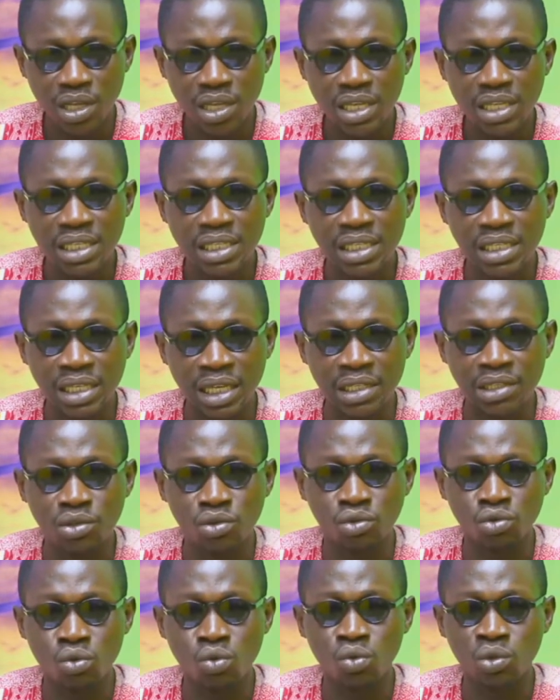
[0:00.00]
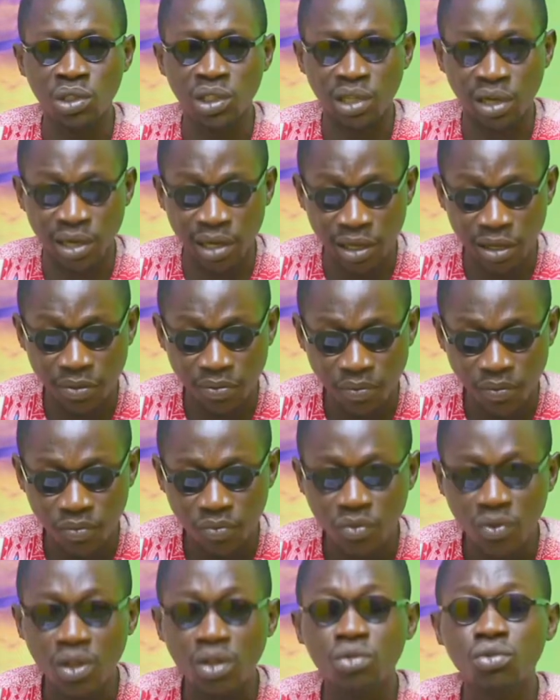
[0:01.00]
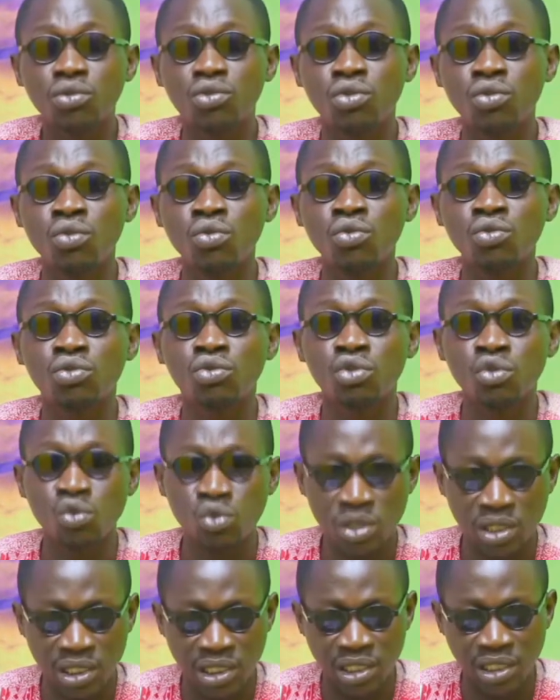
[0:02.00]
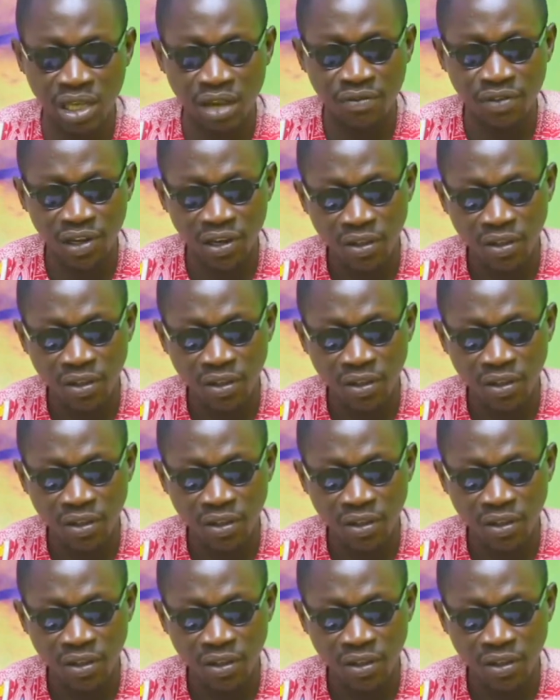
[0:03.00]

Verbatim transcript: six two three two two seven.